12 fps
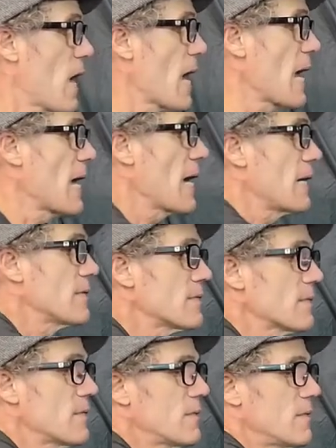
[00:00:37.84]
and
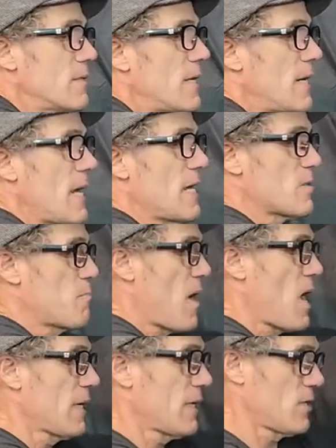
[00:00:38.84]
it has
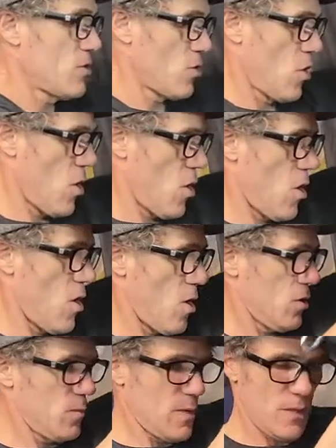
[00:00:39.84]
pockets
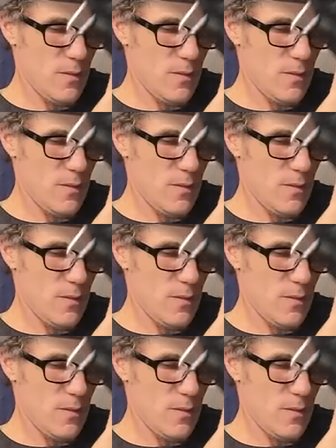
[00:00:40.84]
all around